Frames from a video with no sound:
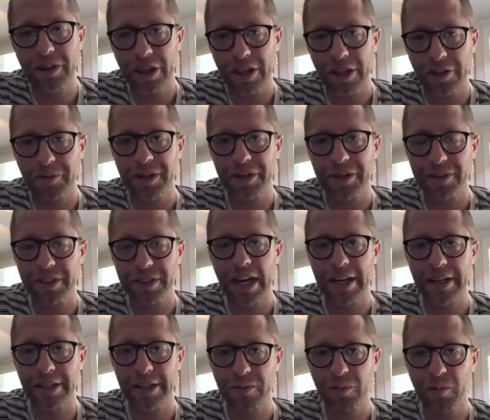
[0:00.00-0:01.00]
3 or
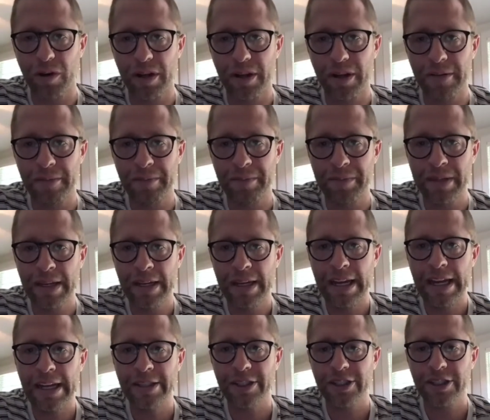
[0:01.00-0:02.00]
Titus 1?
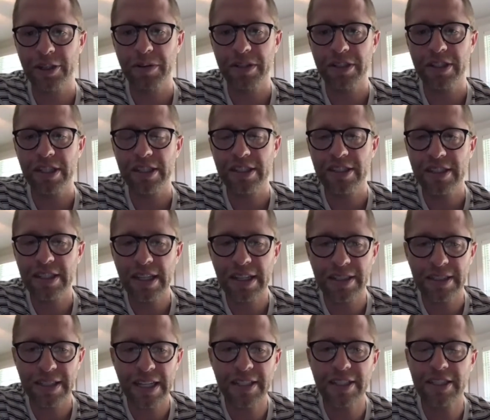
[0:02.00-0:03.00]
And yeah, so it
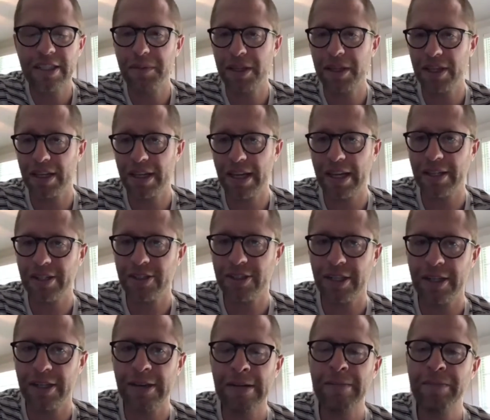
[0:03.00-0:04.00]
tends to be the case
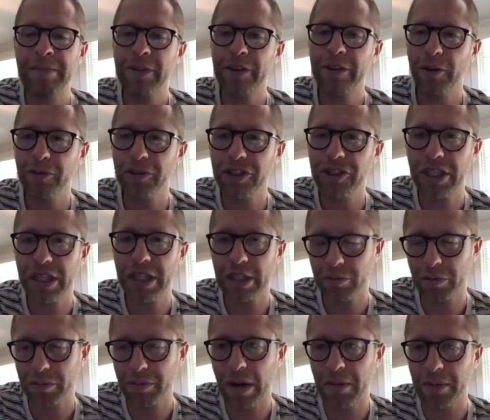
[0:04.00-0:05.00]
that those things
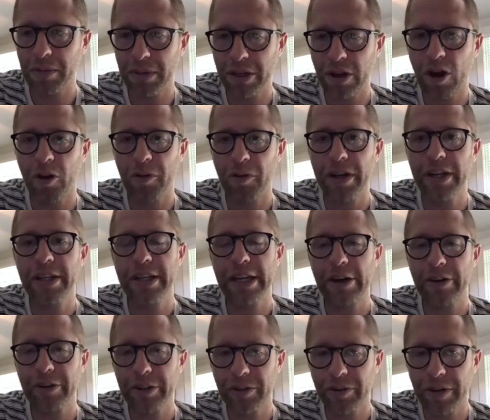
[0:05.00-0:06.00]
would probably already
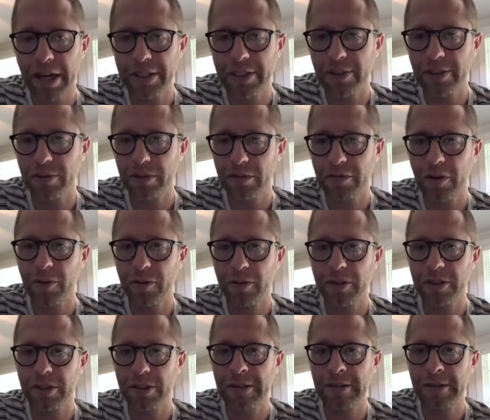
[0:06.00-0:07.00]
characterize those
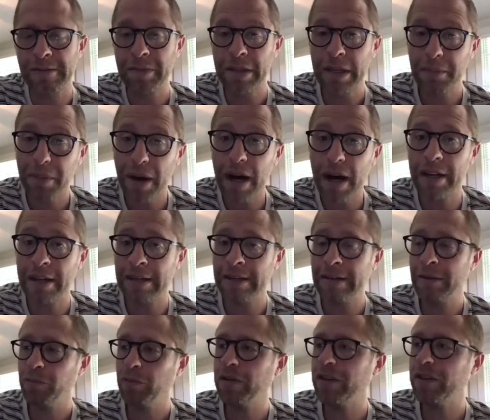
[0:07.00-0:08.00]
folks. But
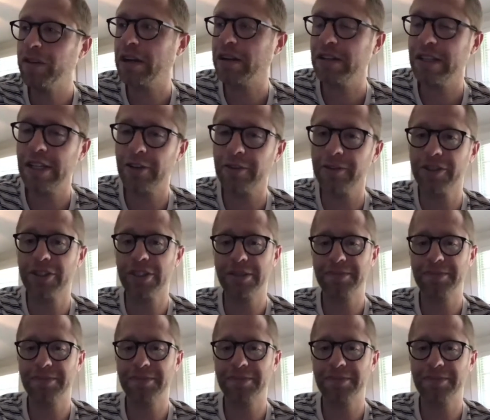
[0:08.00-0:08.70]
we've got leaders,